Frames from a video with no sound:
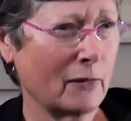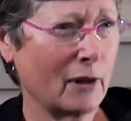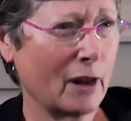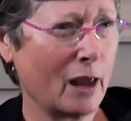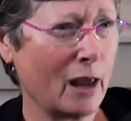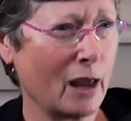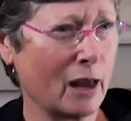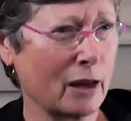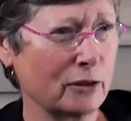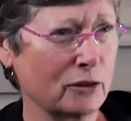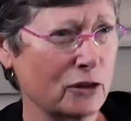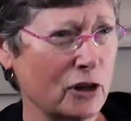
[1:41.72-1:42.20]

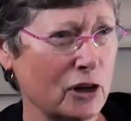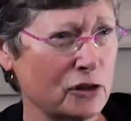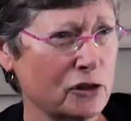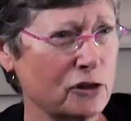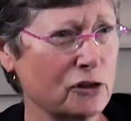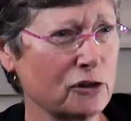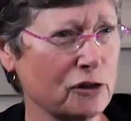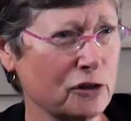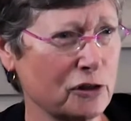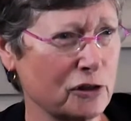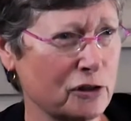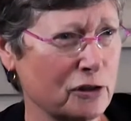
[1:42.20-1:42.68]
and
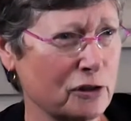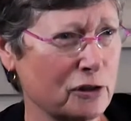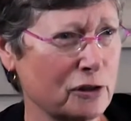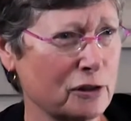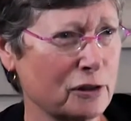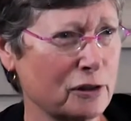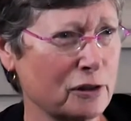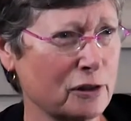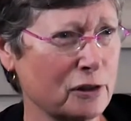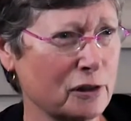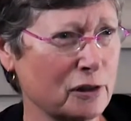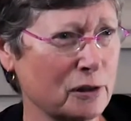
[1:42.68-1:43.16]
testers
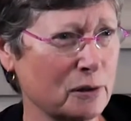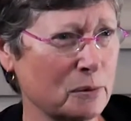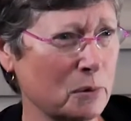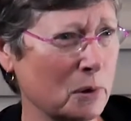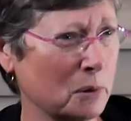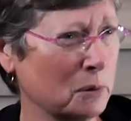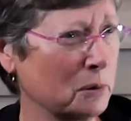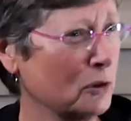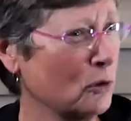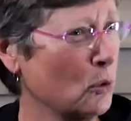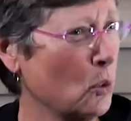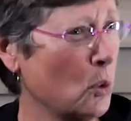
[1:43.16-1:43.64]

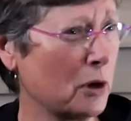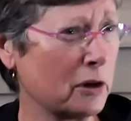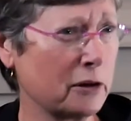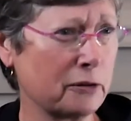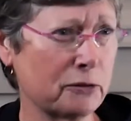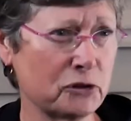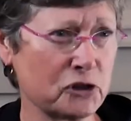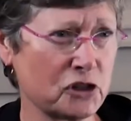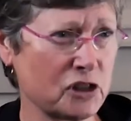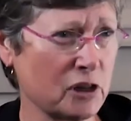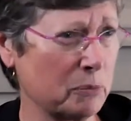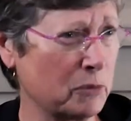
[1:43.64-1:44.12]
were rewarded
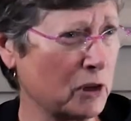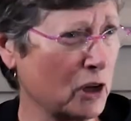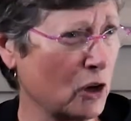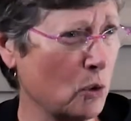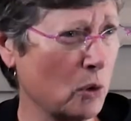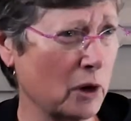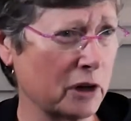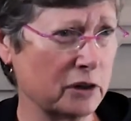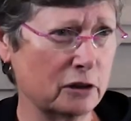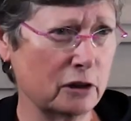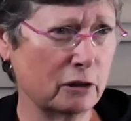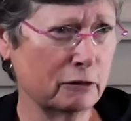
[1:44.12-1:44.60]
for something
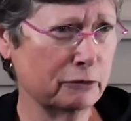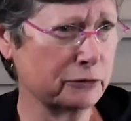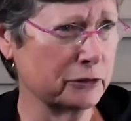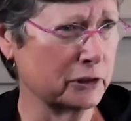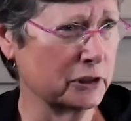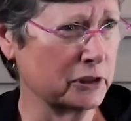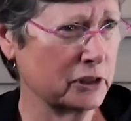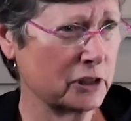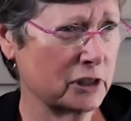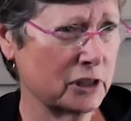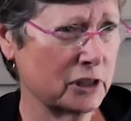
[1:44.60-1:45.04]
quite different.